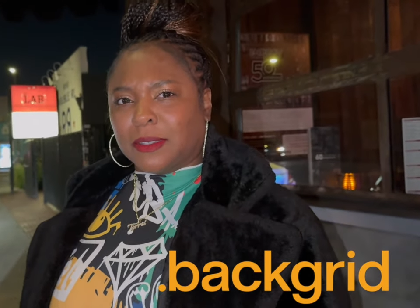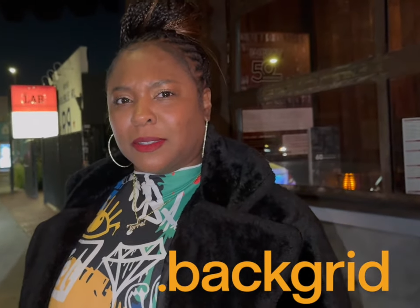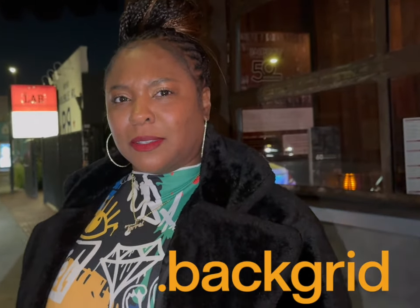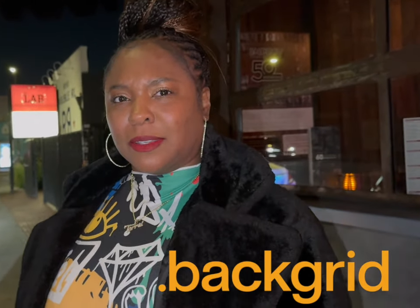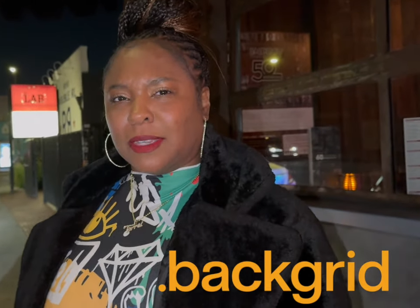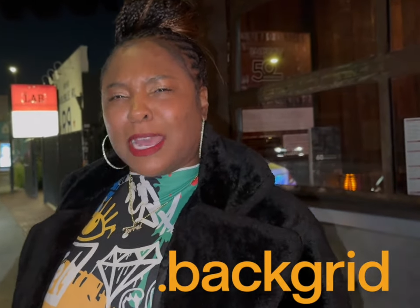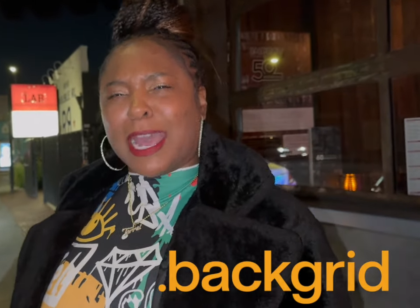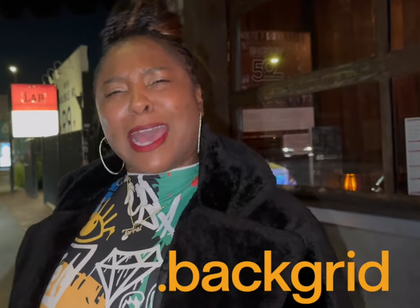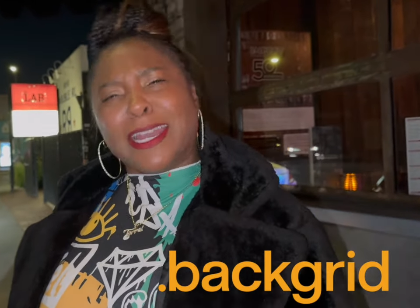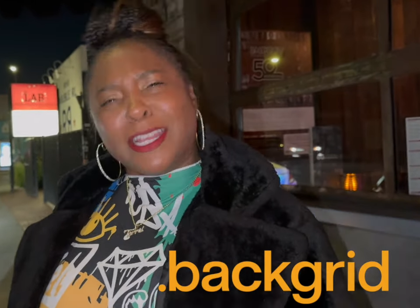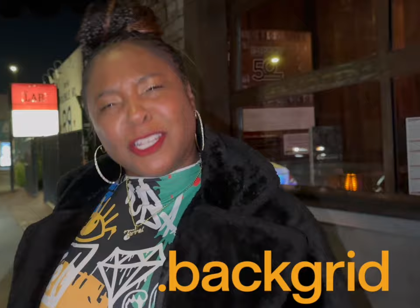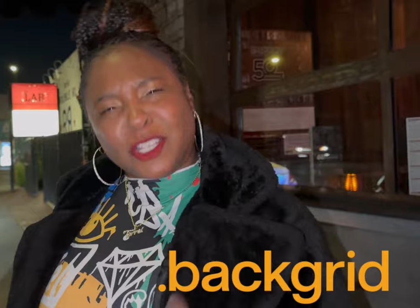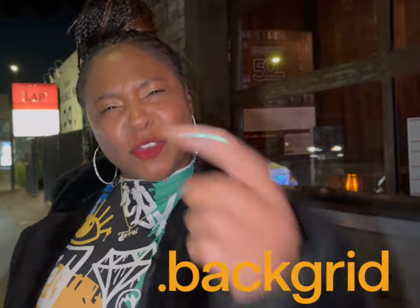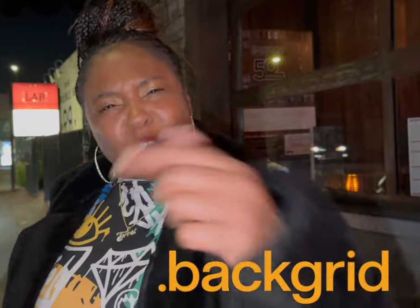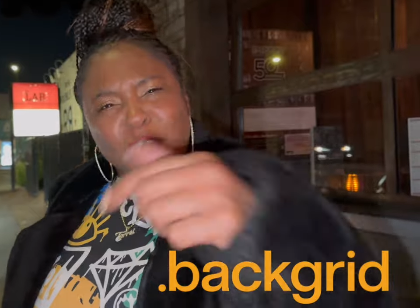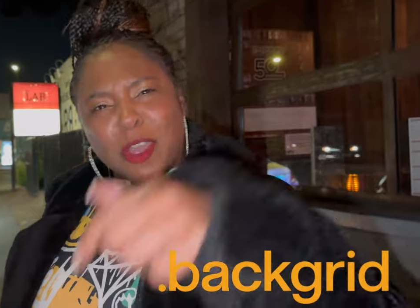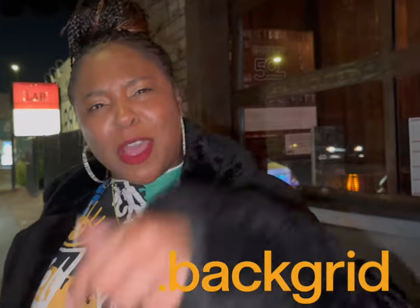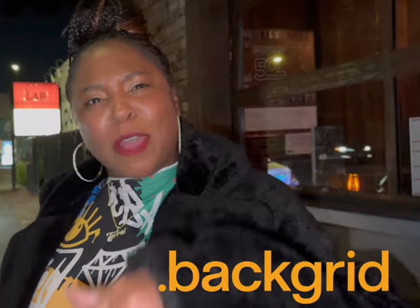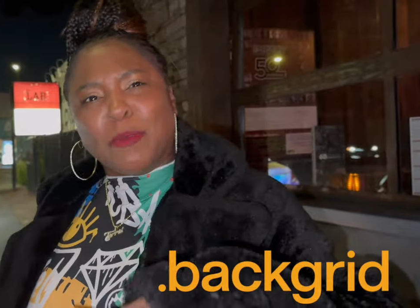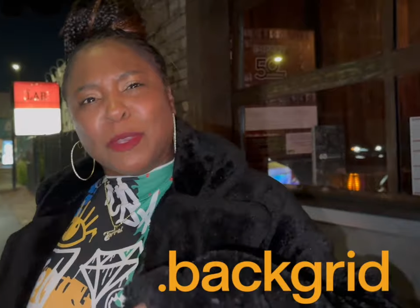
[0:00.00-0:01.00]
How did you know
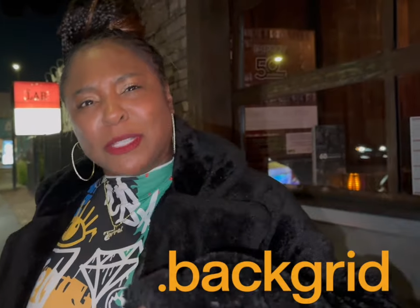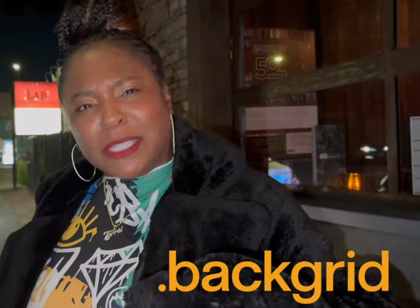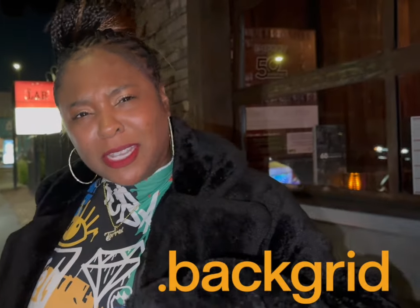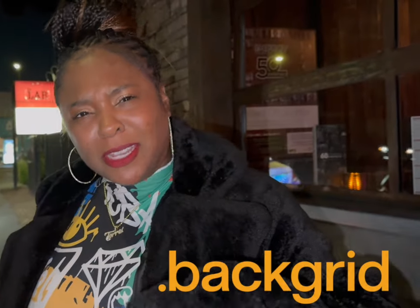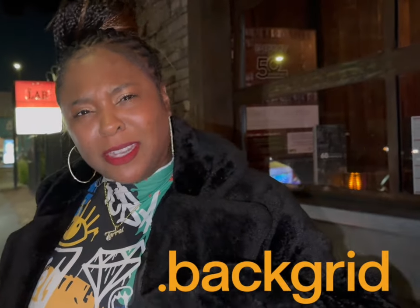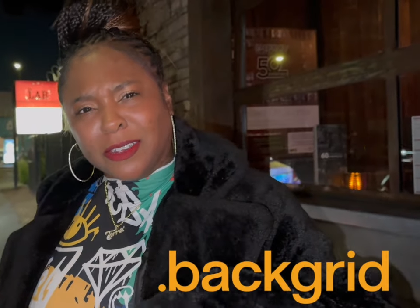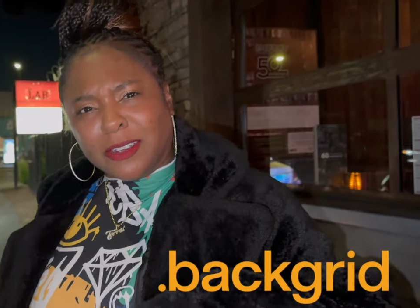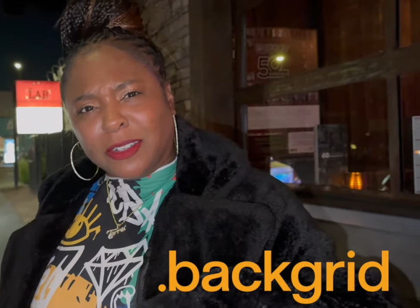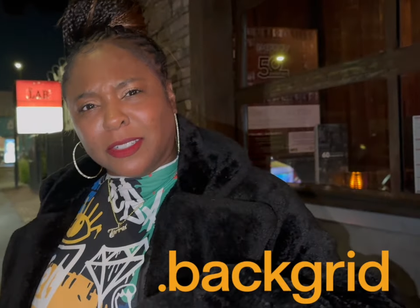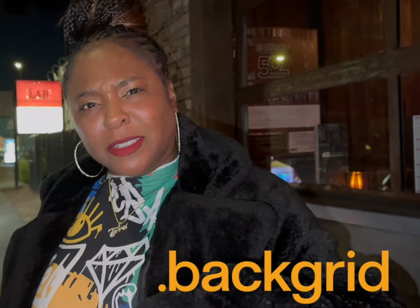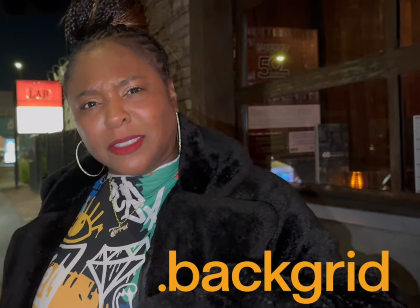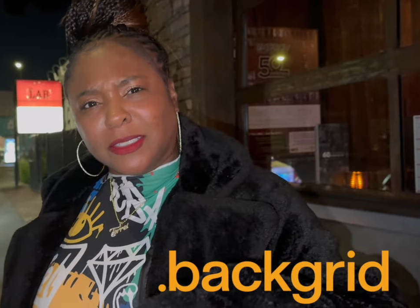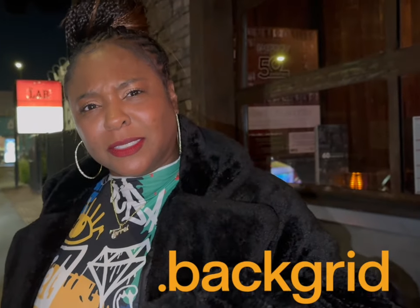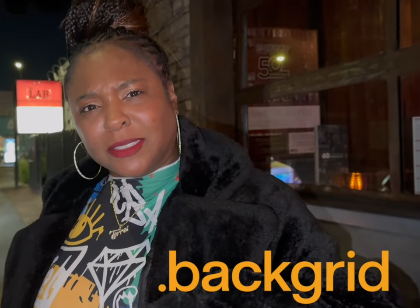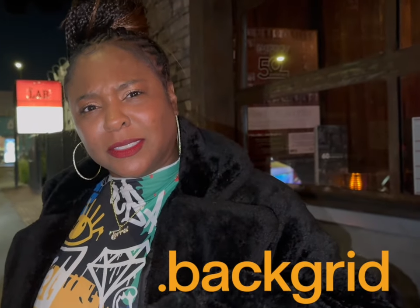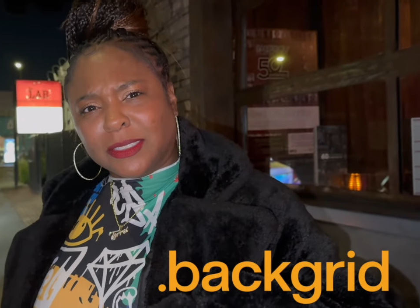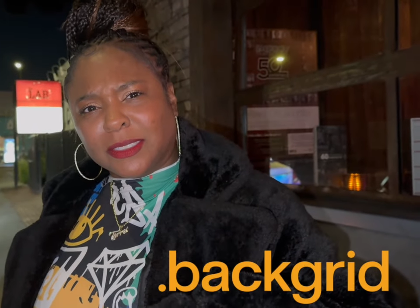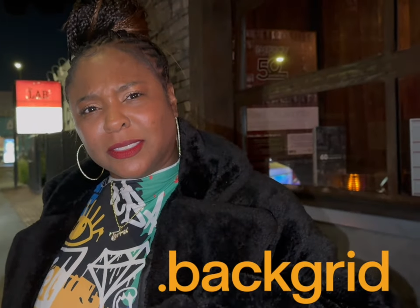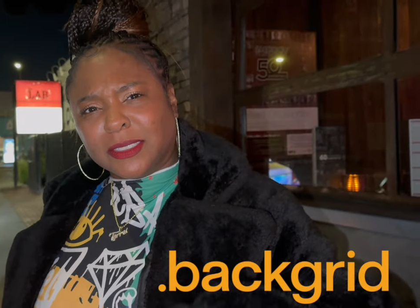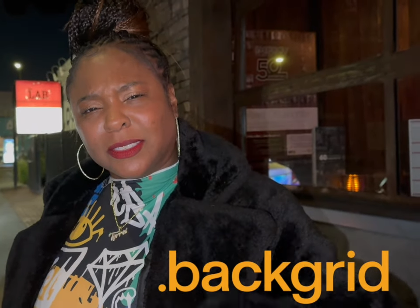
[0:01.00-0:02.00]
I was here? I
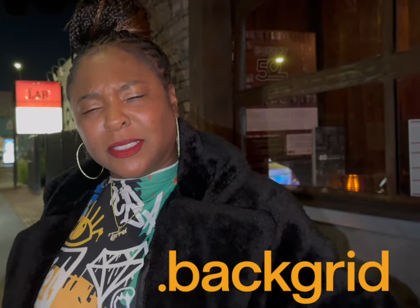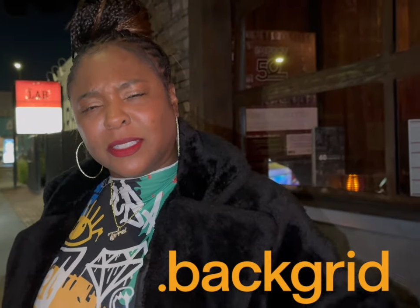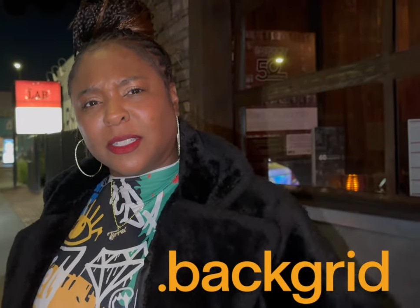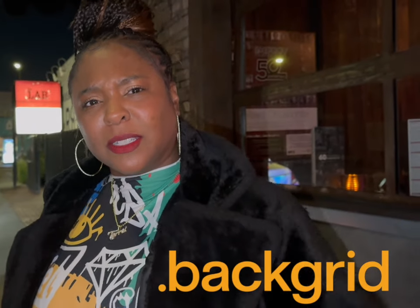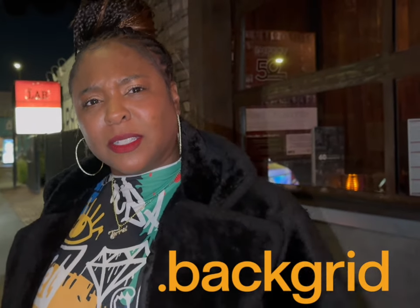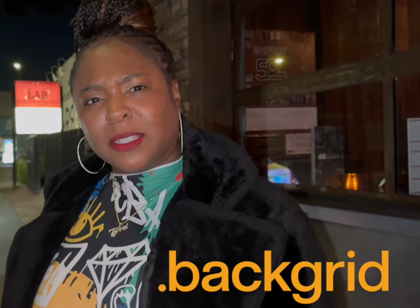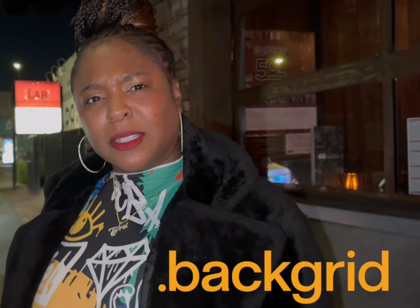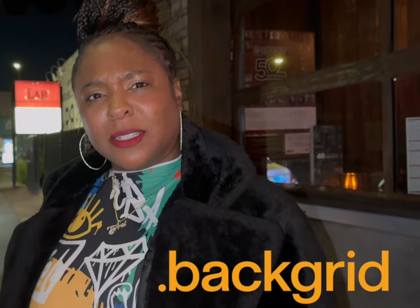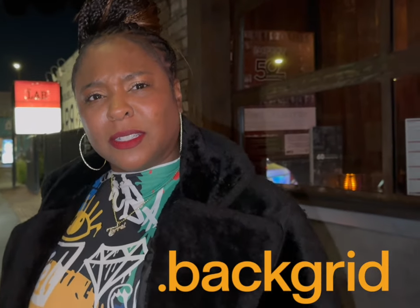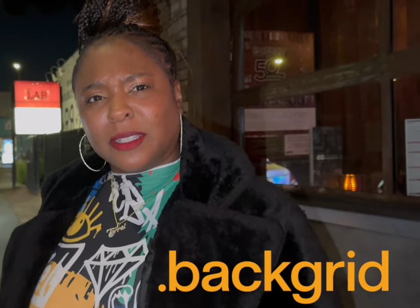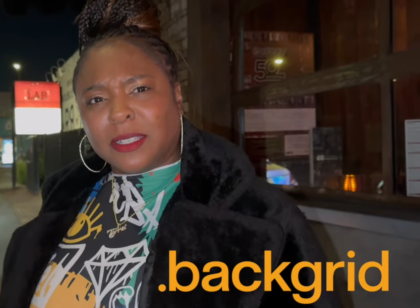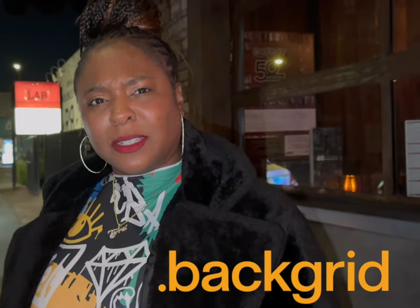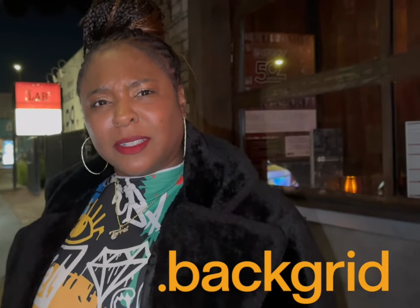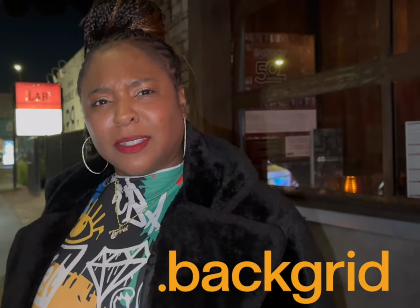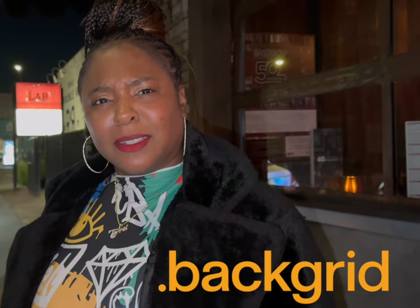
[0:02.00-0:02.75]
don't know. Hey,